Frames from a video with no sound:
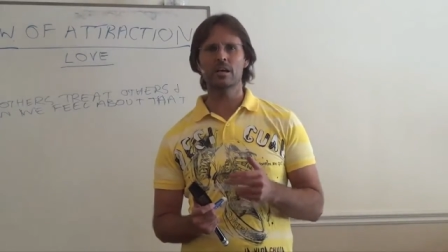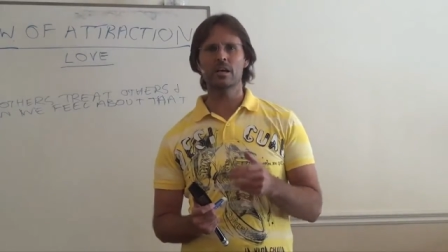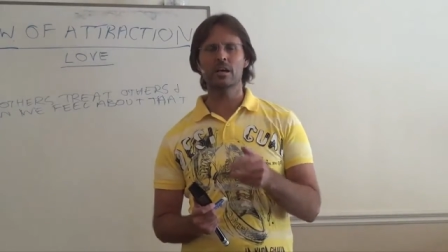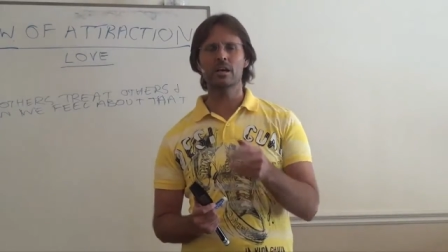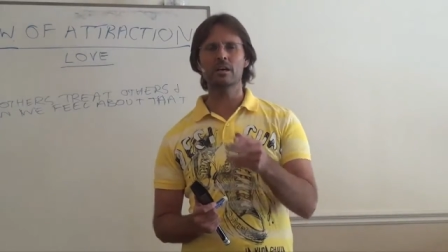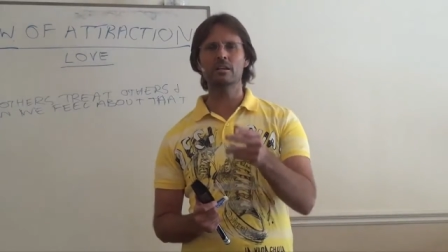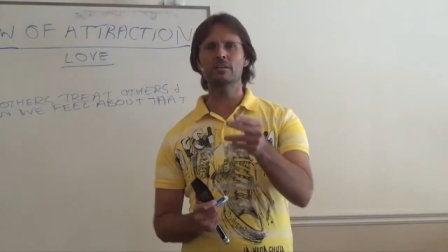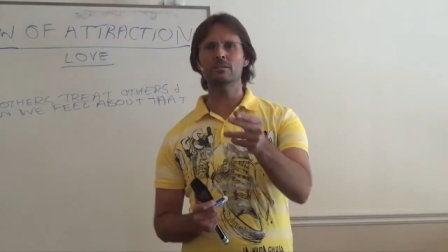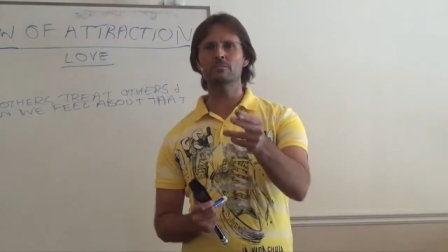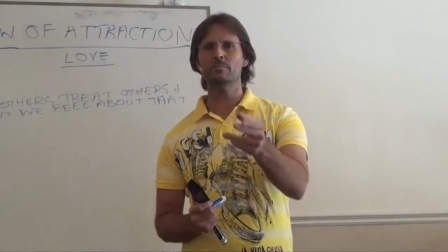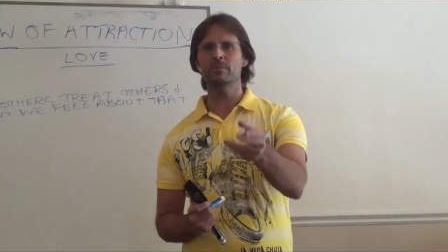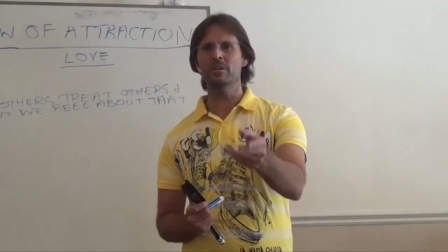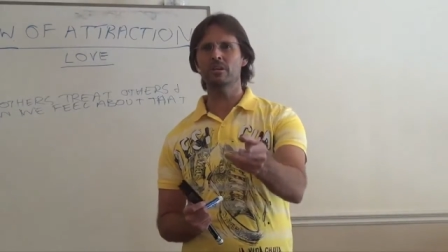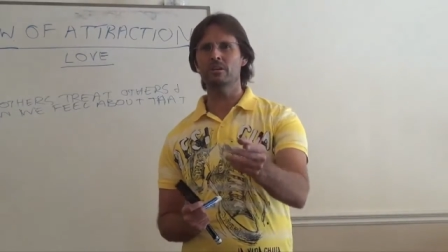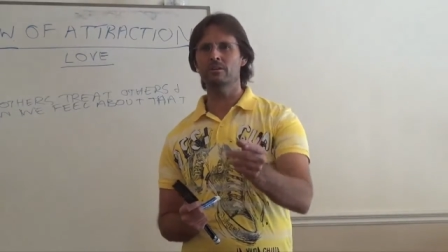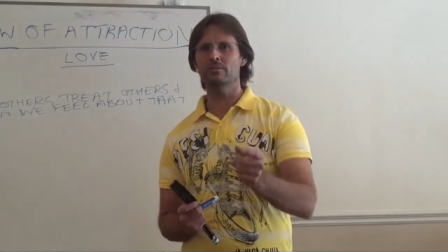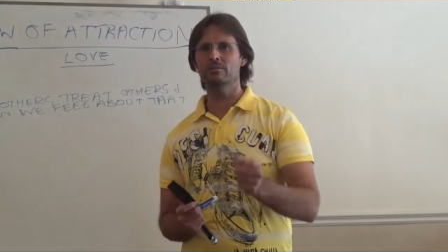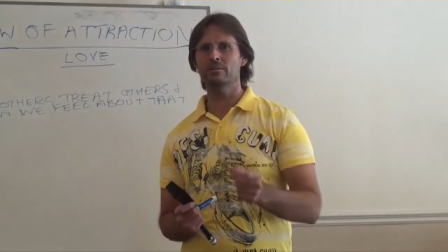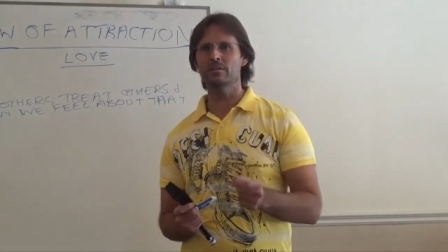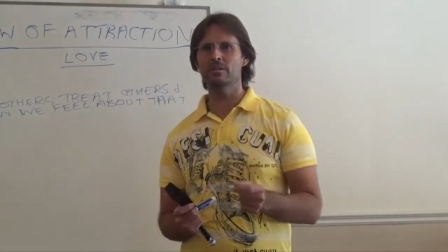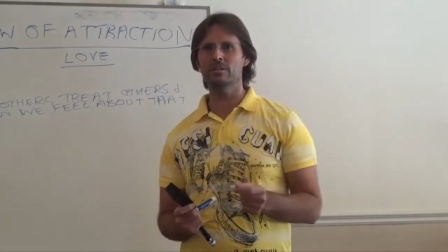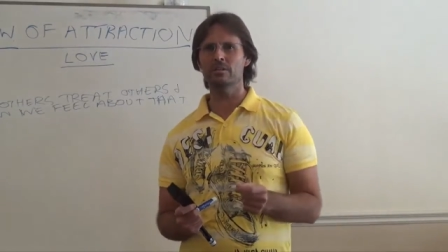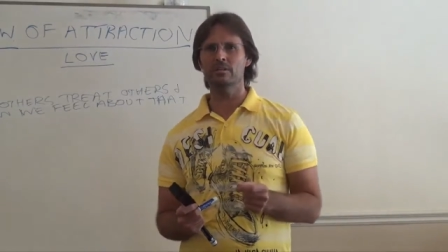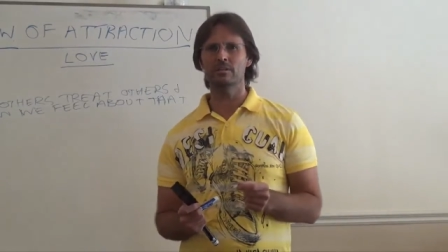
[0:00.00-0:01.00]
and
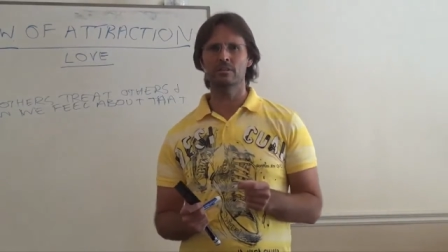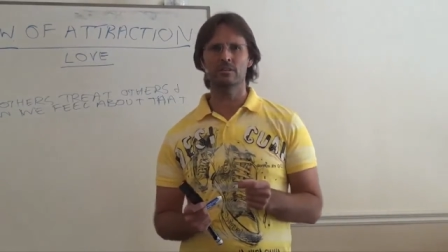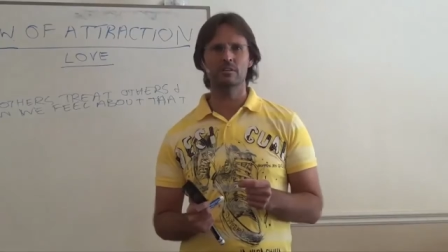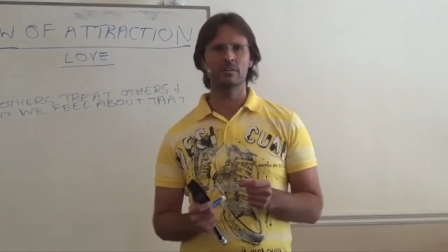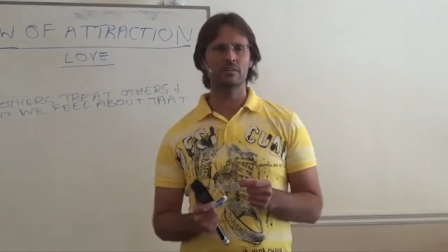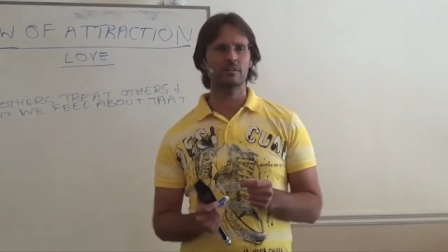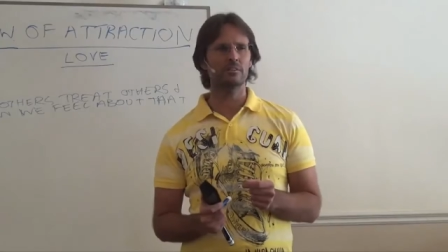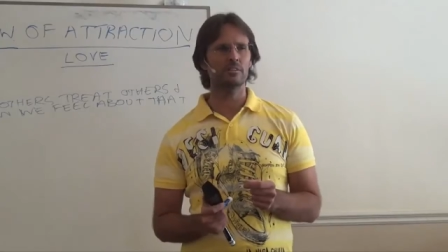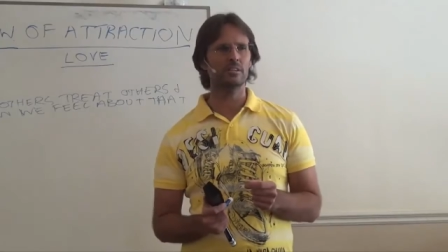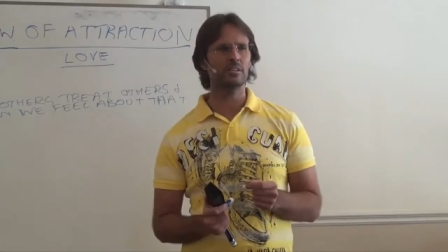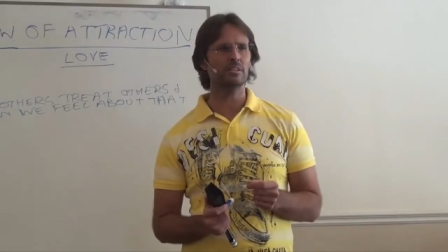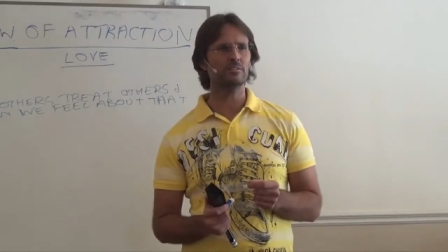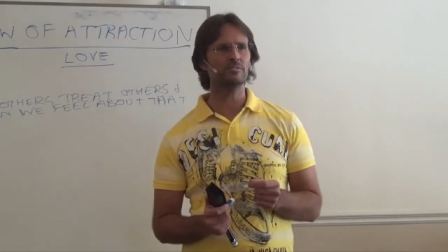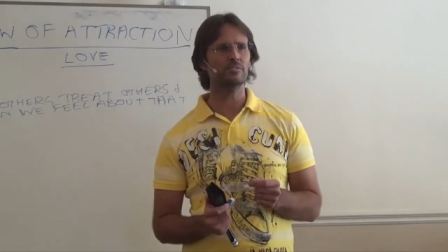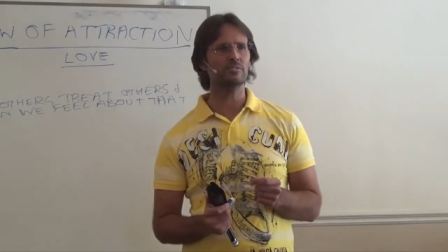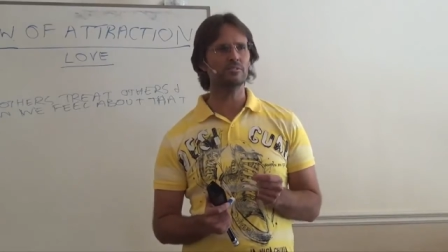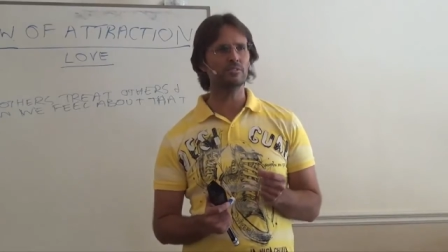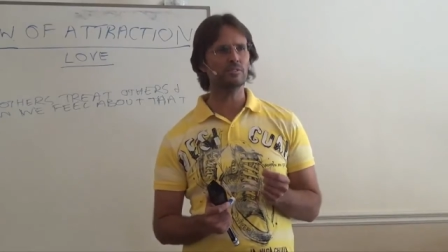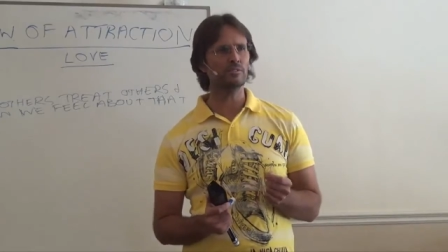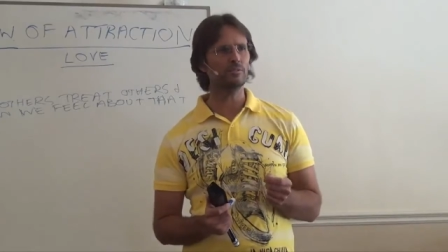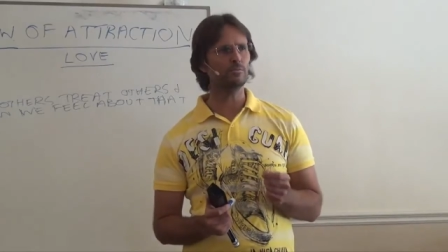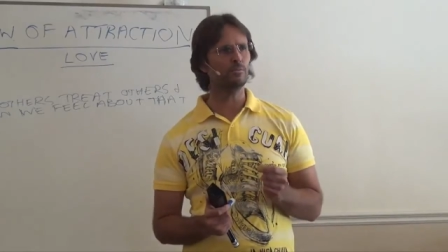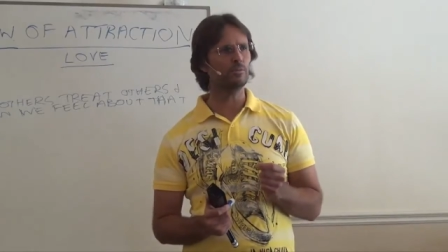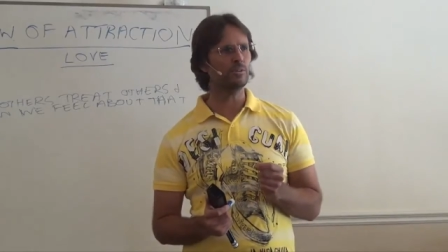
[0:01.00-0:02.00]
Mary need to
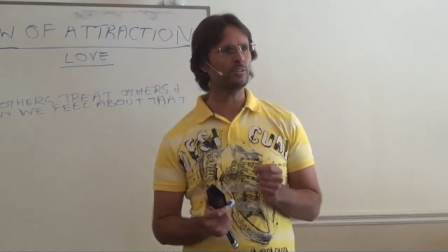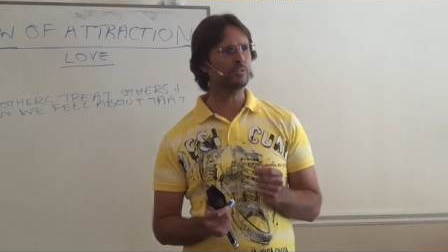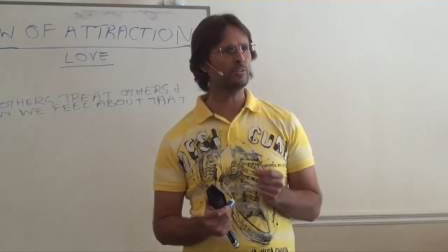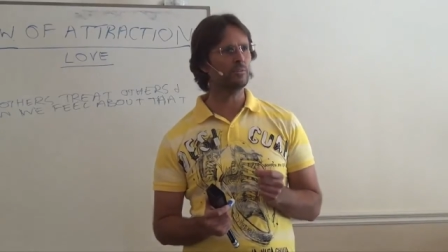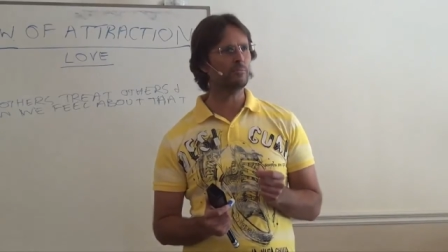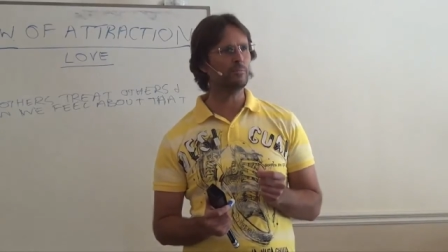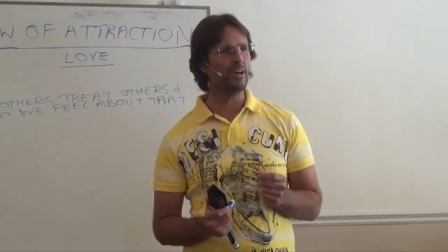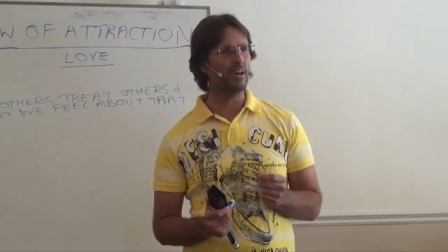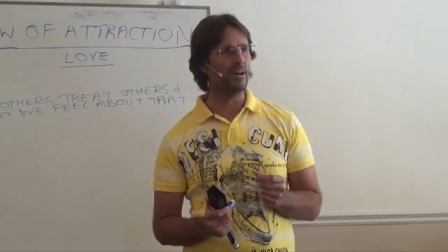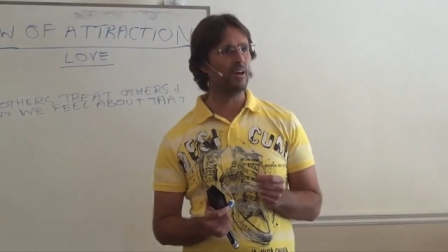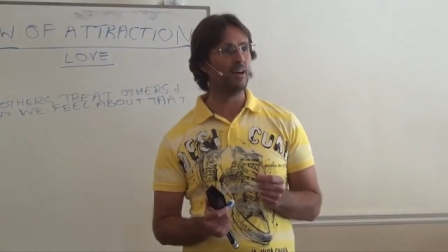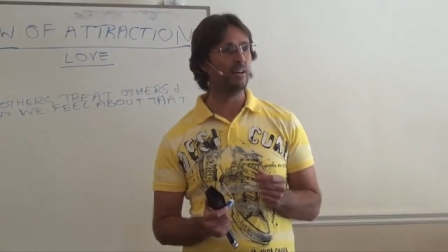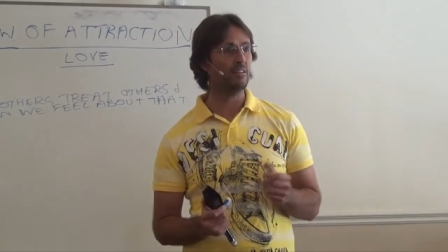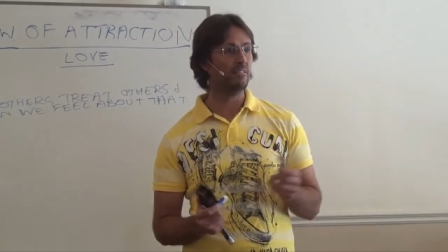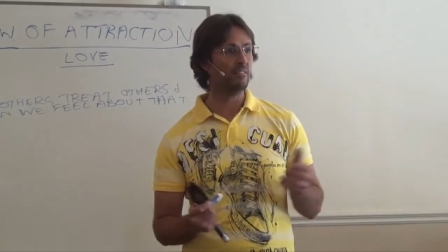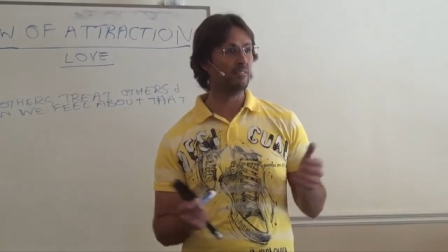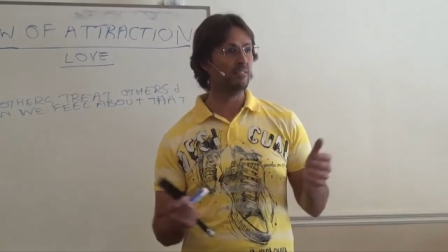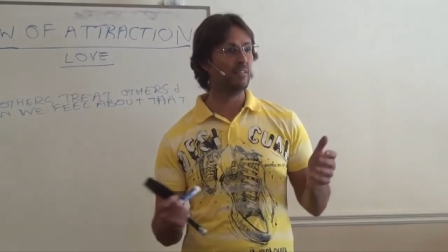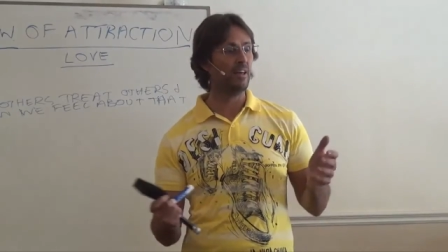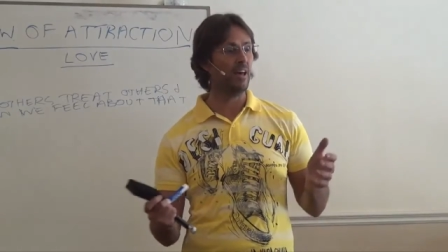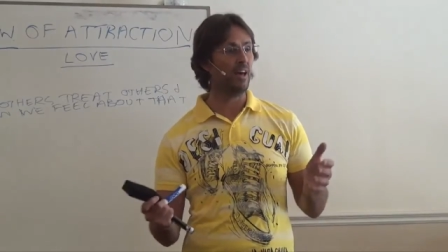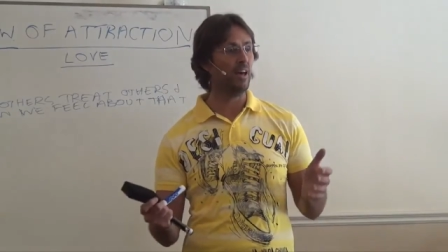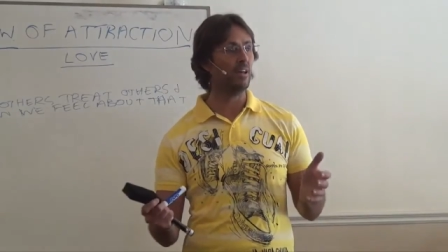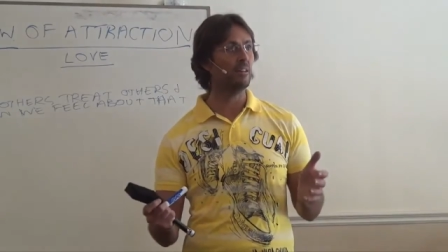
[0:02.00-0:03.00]
deal with about
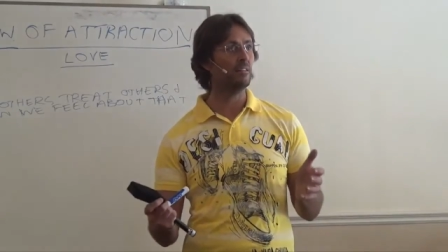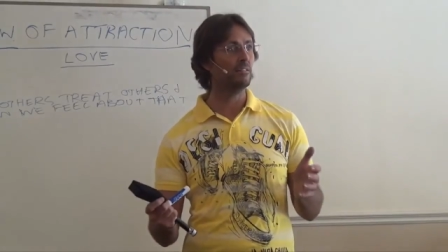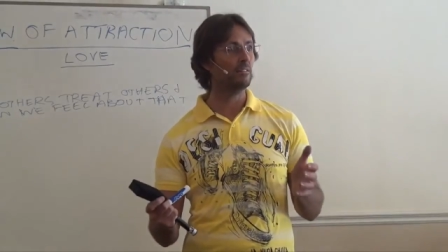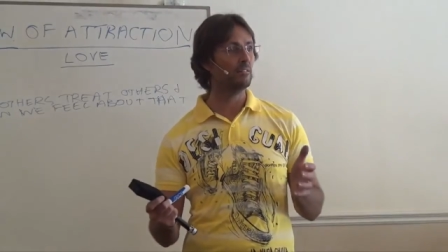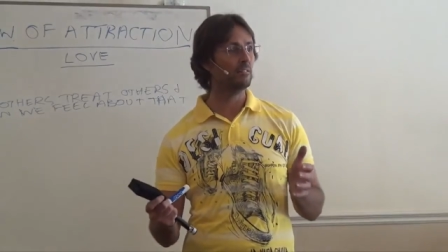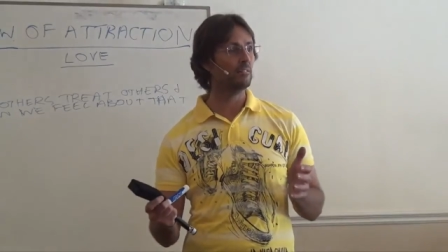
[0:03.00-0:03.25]
that